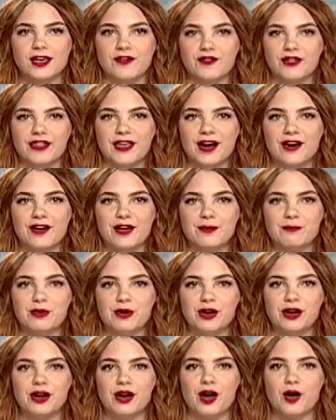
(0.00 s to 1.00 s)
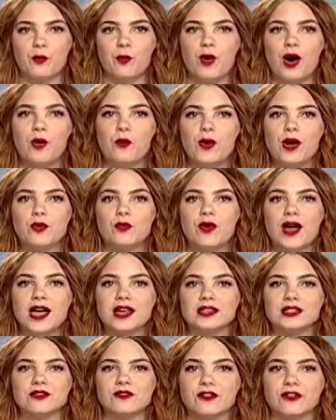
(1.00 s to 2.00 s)
giving their input on what went
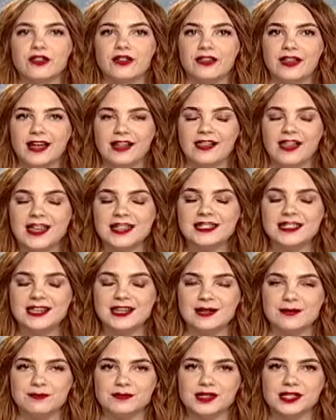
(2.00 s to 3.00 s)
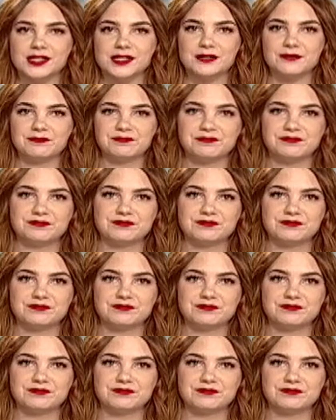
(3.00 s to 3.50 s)
right for the Lakeland teams.